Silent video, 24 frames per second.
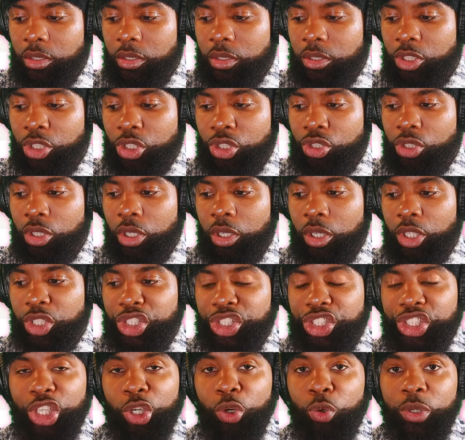just
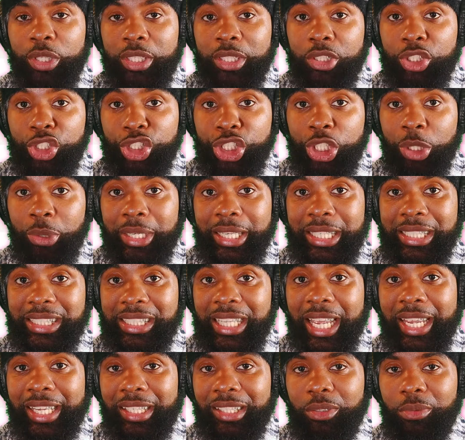showing
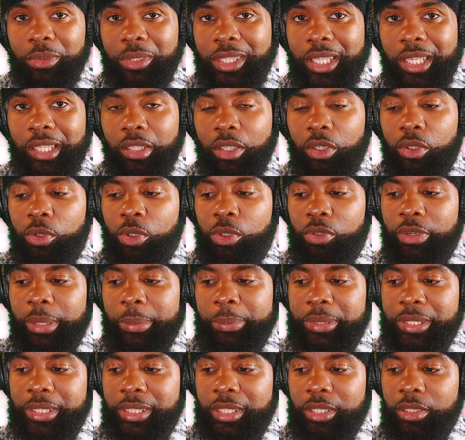exactly what that logo
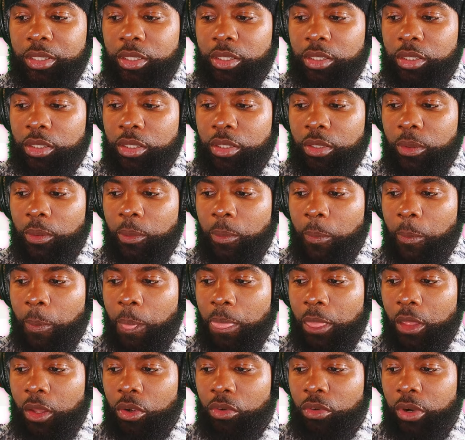represents,
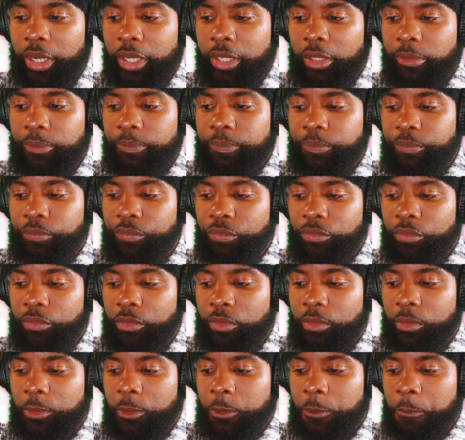right?
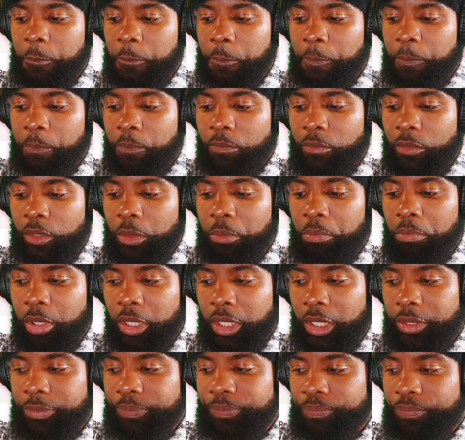
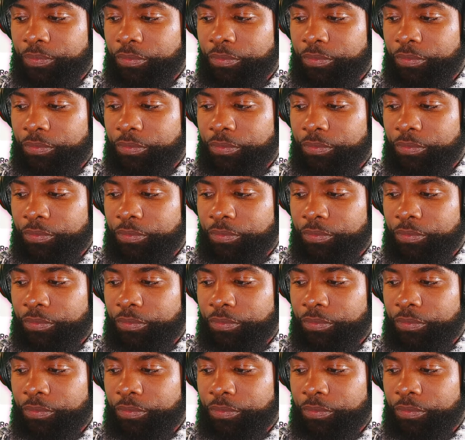But